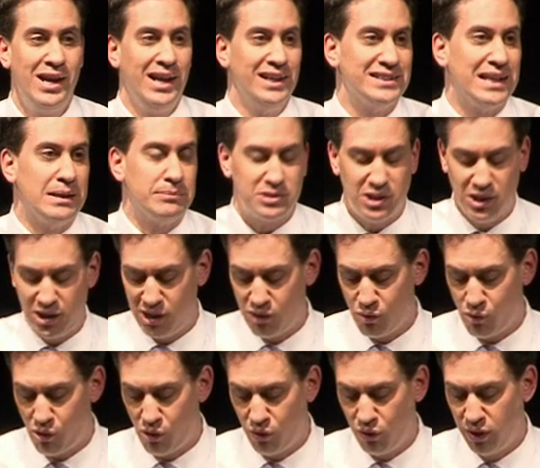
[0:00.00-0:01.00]
is absolutely the
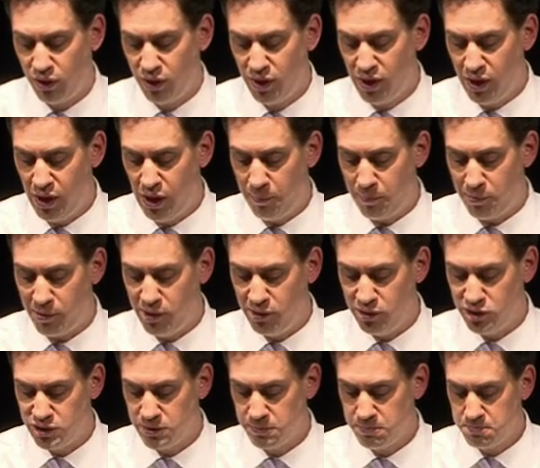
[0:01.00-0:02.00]
wrong
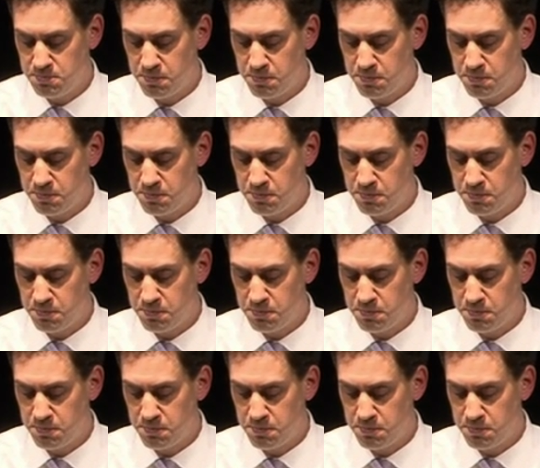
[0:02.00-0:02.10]
approach.